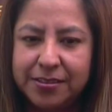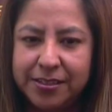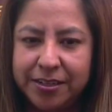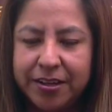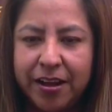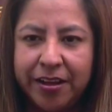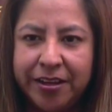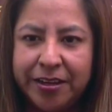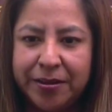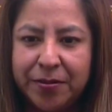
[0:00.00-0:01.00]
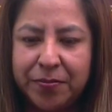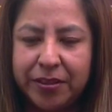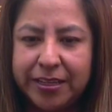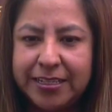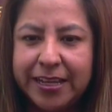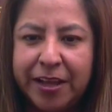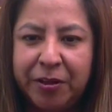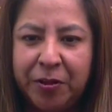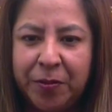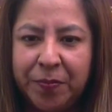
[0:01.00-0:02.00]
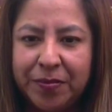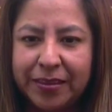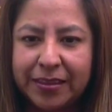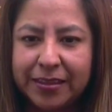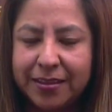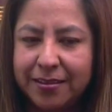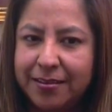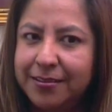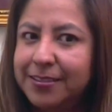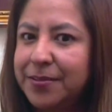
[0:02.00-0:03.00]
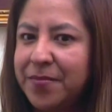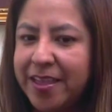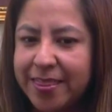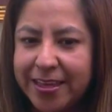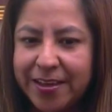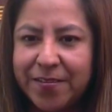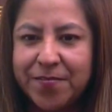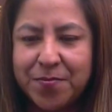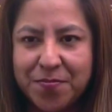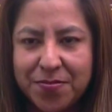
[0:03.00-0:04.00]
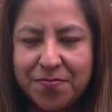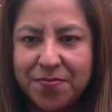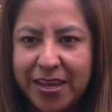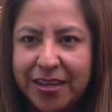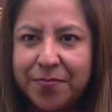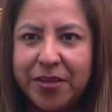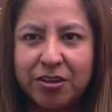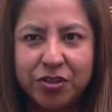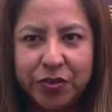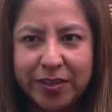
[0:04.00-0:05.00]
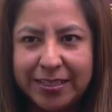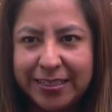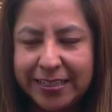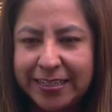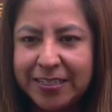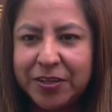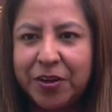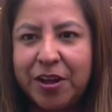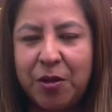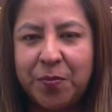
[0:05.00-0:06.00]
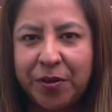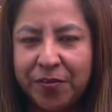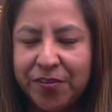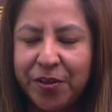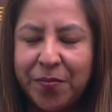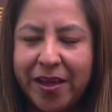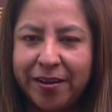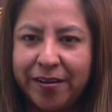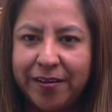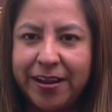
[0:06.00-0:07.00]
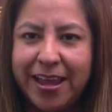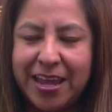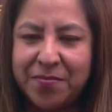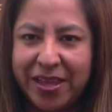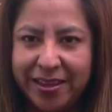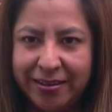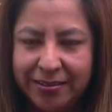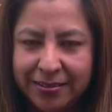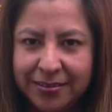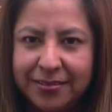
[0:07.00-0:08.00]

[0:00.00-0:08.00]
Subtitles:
"Dear God, please help Samantha make better choices or help her feel better. Amen."